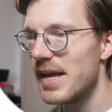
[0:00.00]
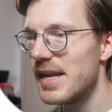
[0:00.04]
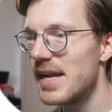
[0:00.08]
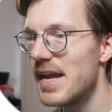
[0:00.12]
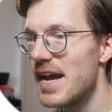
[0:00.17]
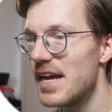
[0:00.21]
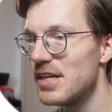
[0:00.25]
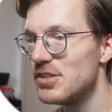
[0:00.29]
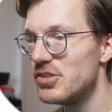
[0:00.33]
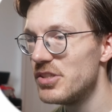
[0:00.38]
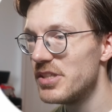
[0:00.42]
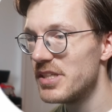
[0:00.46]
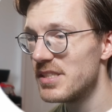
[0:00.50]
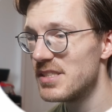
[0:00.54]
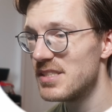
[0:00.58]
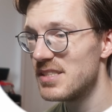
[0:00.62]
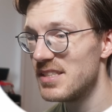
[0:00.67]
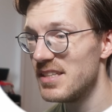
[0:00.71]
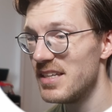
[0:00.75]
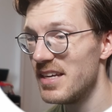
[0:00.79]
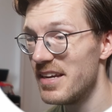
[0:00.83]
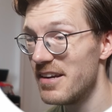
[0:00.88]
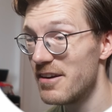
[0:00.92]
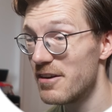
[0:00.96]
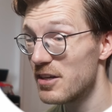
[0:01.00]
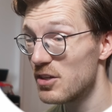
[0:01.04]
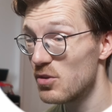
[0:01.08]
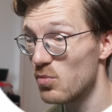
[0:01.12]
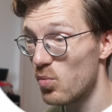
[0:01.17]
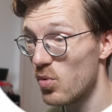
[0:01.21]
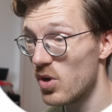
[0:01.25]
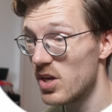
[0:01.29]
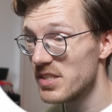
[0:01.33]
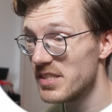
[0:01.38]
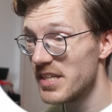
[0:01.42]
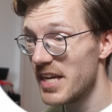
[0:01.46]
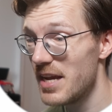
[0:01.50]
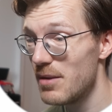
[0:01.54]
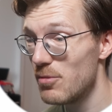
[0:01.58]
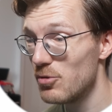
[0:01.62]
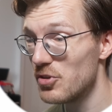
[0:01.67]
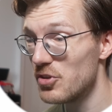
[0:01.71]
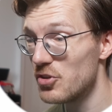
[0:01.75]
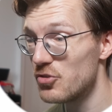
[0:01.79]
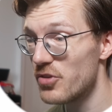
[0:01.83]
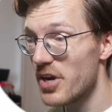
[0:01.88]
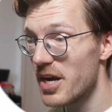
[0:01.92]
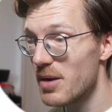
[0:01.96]
And as you can see here, it was able
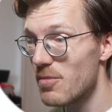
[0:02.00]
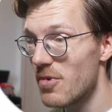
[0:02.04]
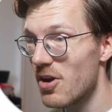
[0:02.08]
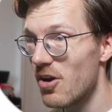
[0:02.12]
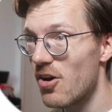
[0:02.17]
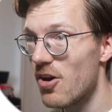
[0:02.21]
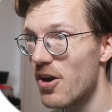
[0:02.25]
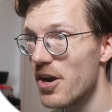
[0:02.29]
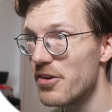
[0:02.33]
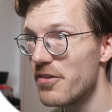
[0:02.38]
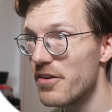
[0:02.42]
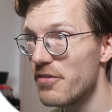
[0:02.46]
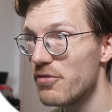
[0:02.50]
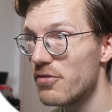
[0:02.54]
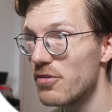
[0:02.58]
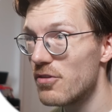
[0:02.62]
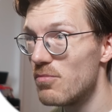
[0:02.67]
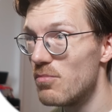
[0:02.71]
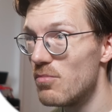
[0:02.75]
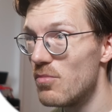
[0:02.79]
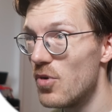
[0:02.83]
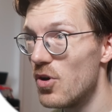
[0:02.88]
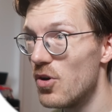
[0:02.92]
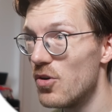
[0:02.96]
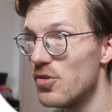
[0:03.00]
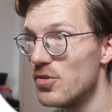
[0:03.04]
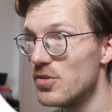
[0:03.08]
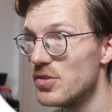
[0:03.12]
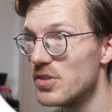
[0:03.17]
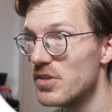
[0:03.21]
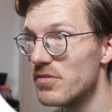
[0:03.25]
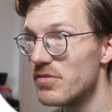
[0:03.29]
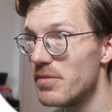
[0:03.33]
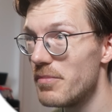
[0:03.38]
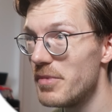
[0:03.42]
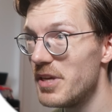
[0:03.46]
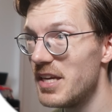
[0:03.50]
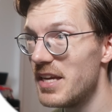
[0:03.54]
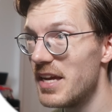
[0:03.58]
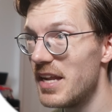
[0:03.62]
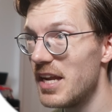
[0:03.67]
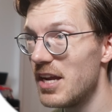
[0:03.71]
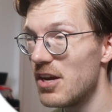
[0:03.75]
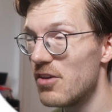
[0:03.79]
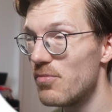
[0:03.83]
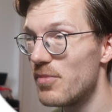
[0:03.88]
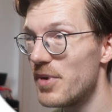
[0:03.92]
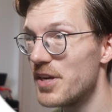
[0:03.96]
to track my heart rate for most of the
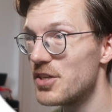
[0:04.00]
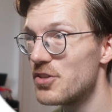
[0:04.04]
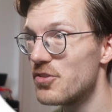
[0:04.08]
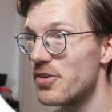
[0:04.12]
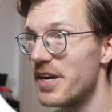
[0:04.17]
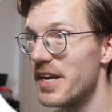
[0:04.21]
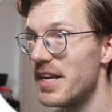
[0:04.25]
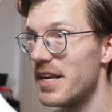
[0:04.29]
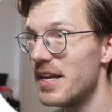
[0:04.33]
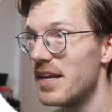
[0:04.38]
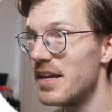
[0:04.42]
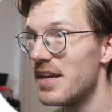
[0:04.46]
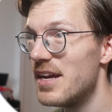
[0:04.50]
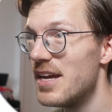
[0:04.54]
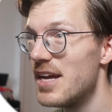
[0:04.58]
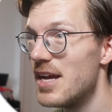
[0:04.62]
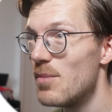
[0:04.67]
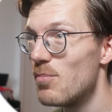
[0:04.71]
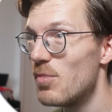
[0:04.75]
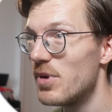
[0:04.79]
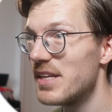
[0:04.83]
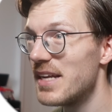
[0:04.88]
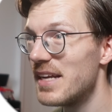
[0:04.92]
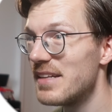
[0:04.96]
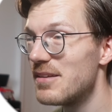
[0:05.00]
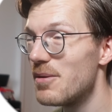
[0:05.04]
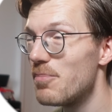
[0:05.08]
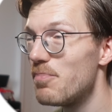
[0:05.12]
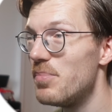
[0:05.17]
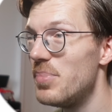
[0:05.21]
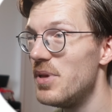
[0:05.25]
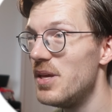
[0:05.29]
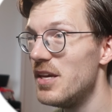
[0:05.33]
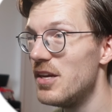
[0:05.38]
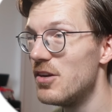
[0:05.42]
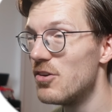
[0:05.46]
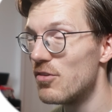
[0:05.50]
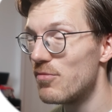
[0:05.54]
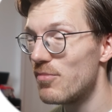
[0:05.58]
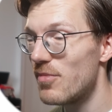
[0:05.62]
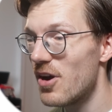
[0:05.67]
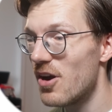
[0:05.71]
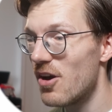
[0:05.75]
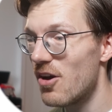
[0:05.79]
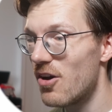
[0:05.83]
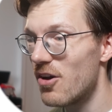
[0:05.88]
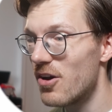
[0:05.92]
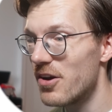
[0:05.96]
beginning of my training, but at the peak of
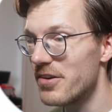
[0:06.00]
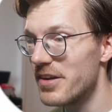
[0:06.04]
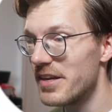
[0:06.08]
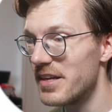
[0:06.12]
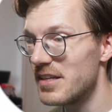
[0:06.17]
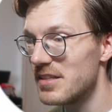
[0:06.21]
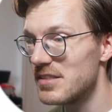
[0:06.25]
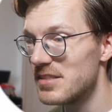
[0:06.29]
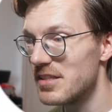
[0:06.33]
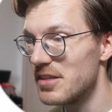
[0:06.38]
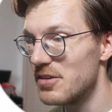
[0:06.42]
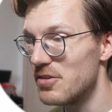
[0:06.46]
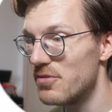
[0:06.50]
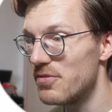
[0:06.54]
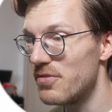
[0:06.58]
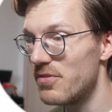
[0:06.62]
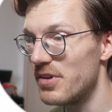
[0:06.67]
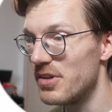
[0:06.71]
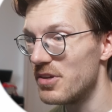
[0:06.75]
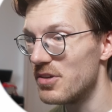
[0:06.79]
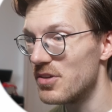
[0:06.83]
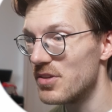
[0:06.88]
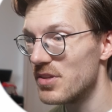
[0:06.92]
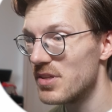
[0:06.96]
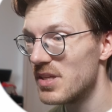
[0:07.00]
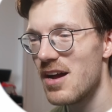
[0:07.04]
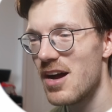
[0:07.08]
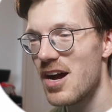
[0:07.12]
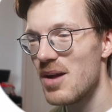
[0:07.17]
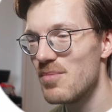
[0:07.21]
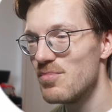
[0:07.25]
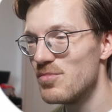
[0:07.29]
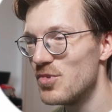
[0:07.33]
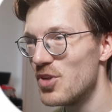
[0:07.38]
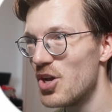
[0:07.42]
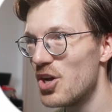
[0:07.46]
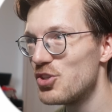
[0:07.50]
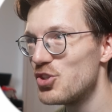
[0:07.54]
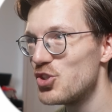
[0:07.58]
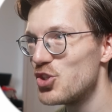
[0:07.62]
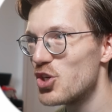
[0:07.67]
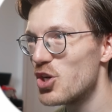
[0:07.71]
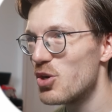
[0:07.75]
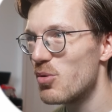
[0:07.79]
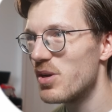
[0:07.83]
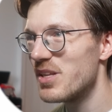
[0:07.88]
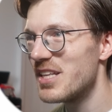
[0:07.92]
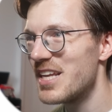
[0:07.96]
my heart rate, it still failed. I'm not
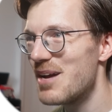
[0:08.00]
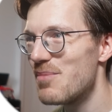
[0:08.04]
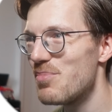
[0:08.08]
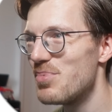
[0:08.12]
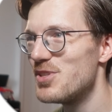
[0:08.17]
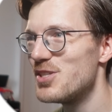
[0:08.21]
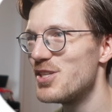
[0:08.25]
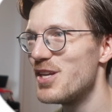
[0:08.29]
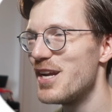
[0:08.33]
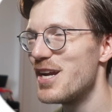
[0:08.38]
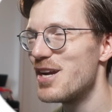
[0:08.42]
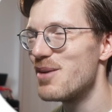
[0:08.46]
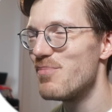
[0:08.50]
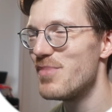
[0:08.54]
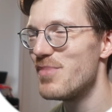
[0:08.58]
sure what happened here.